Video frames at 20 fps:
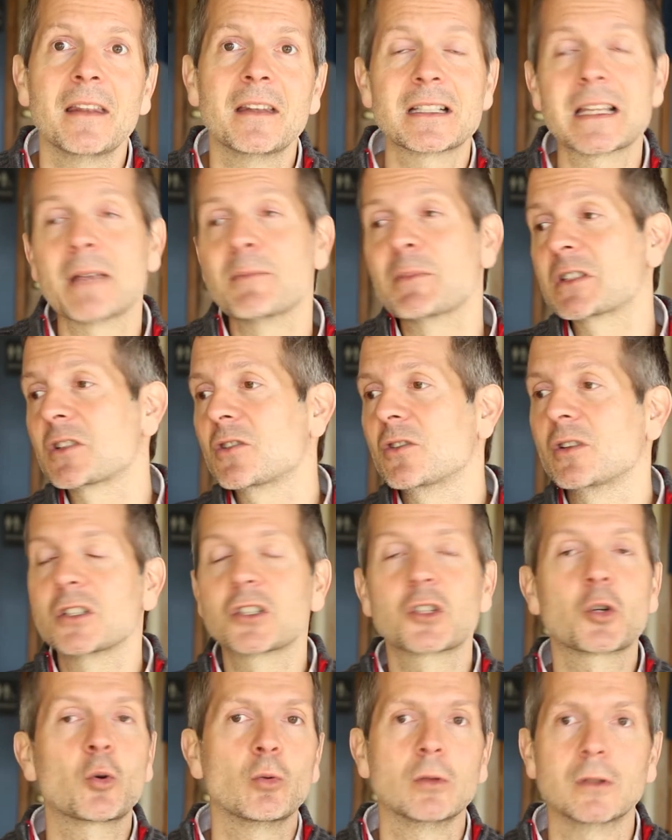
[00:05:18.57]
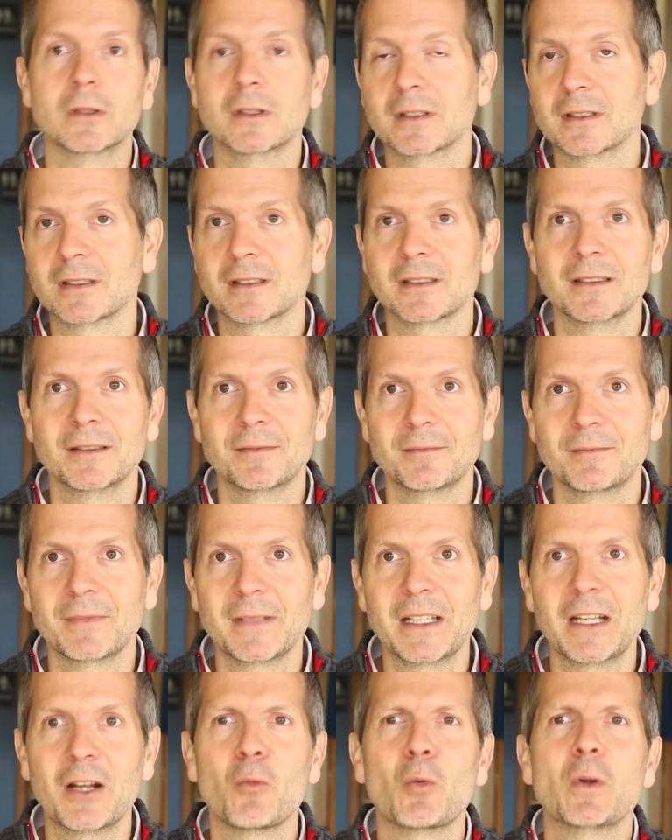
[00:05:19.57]
The same is true in schools.
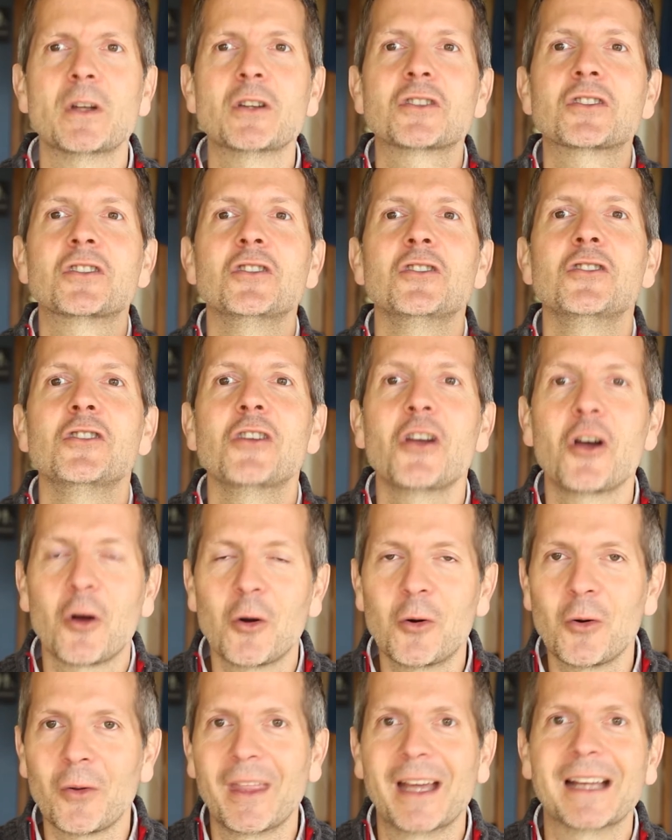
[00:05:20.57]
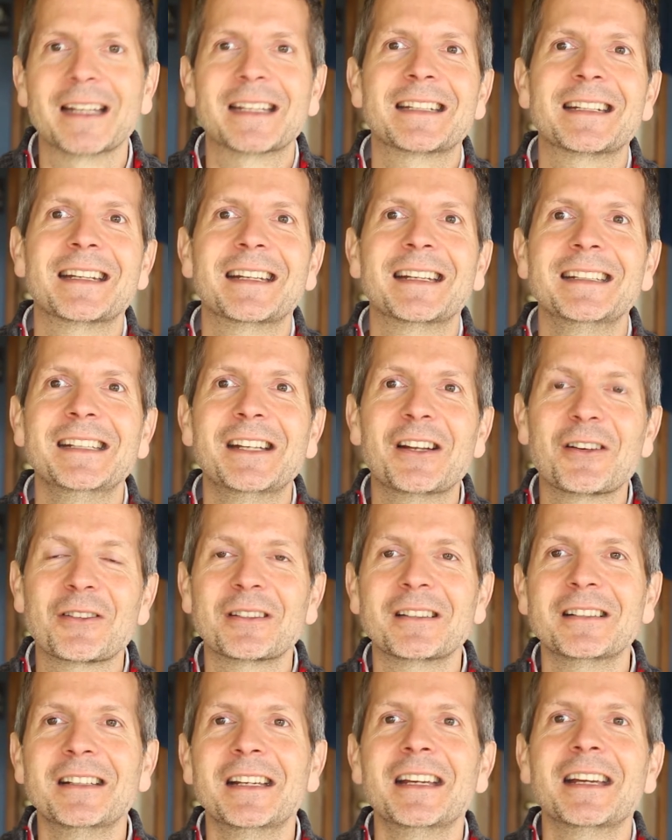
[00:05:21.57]
You know, we just know that, you know,
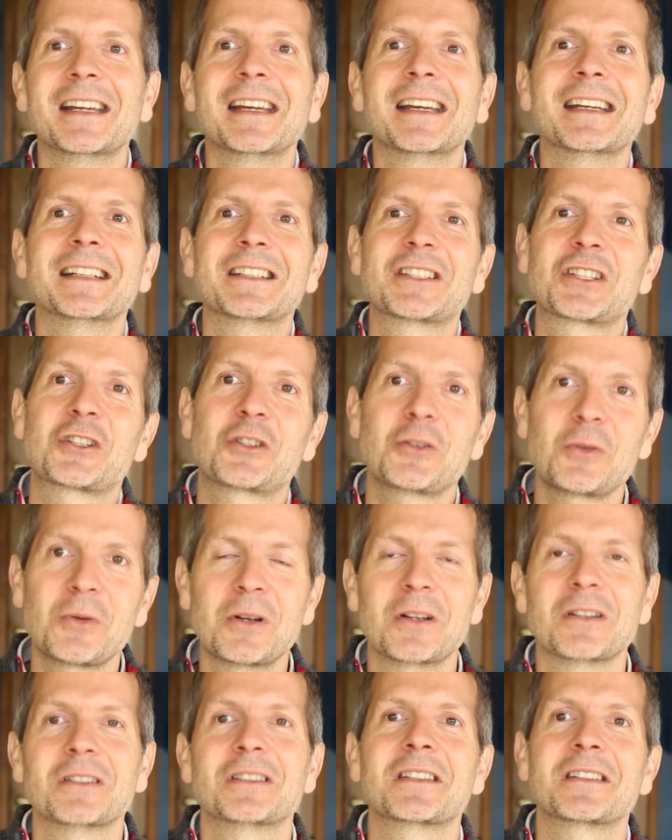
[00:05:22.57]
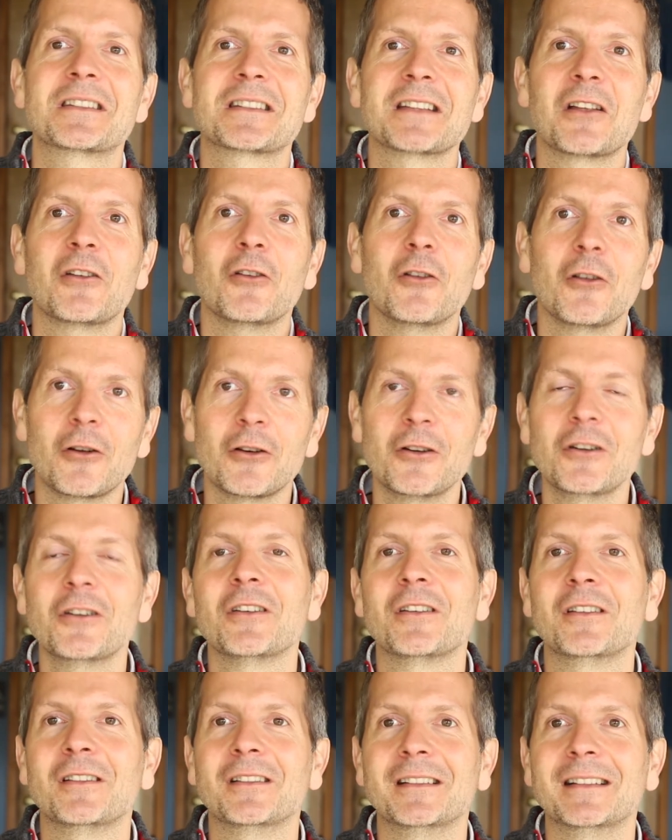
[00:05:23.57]
students
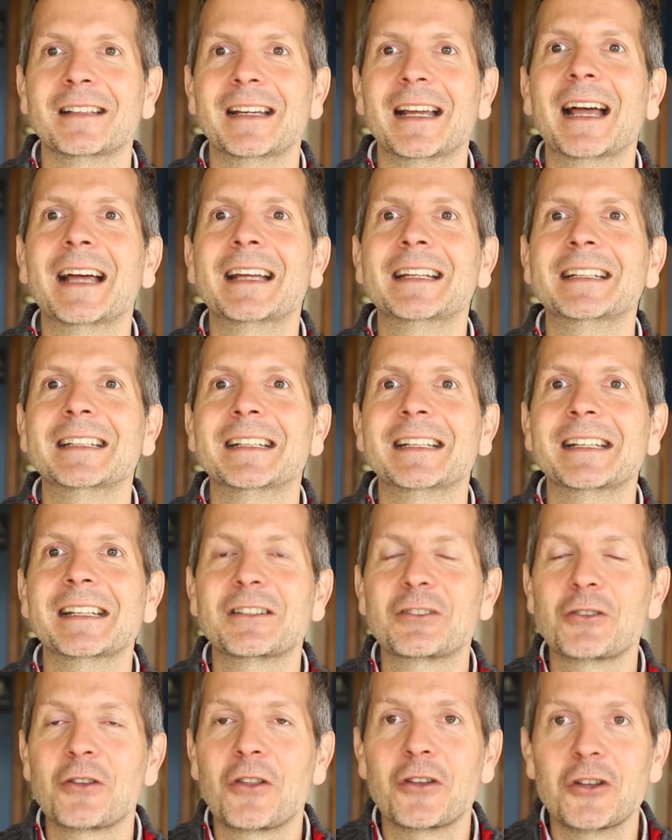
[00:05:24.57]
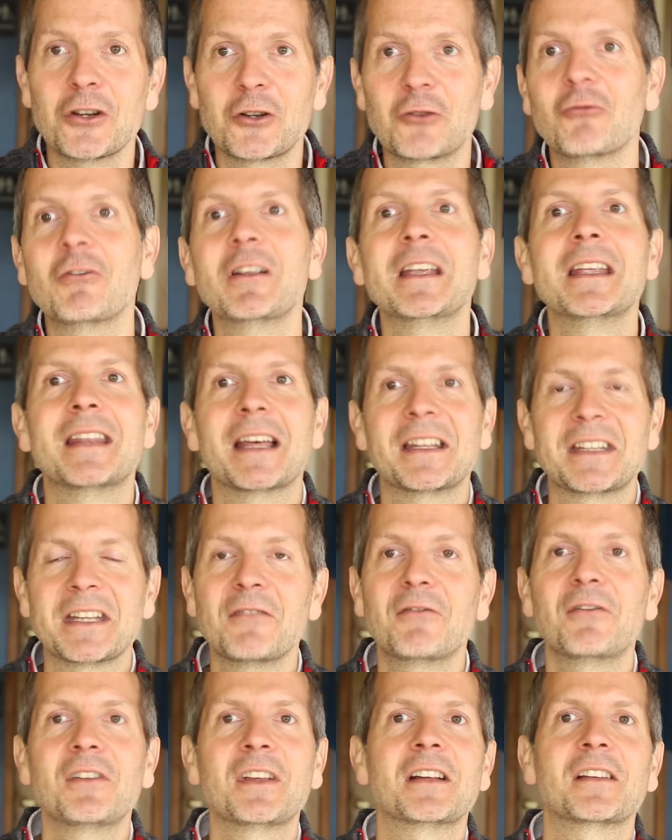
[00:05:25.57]
learn and to the degree that they
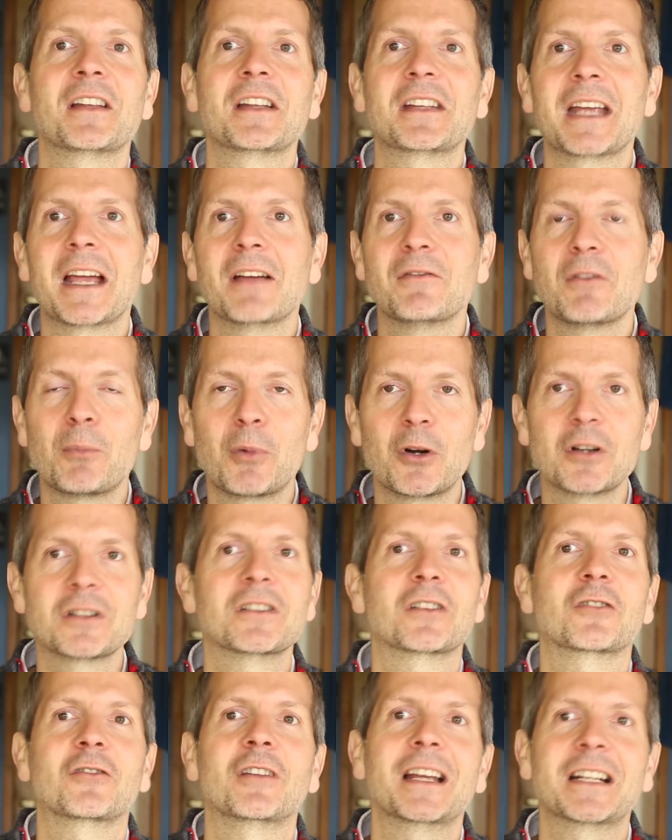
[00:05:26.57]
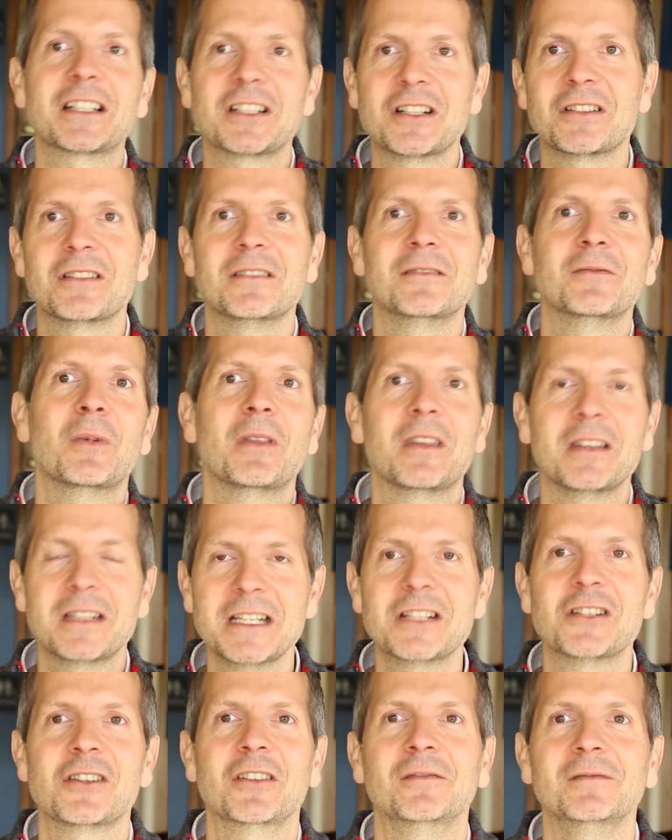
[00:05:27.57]
feel that they have a personal connection with a
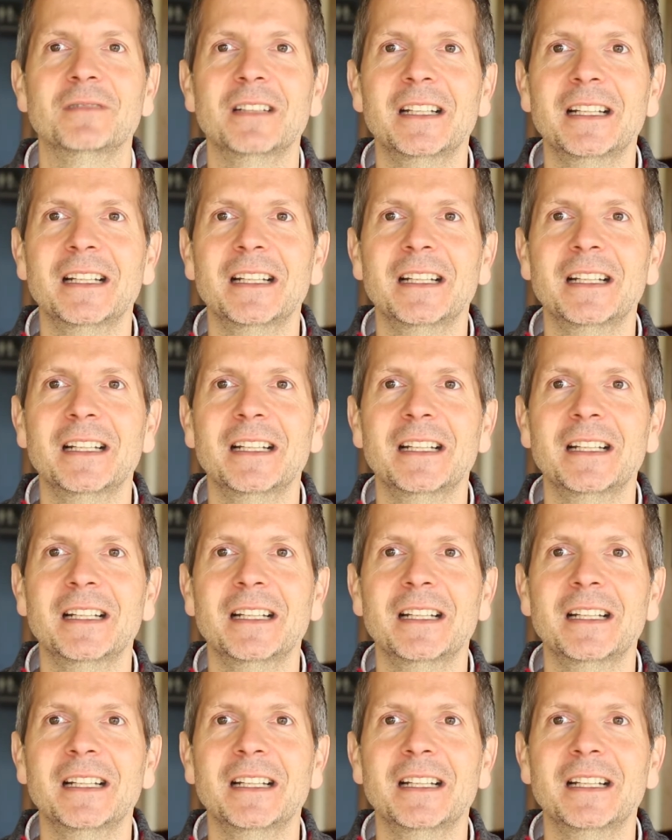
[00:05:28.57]
teacher.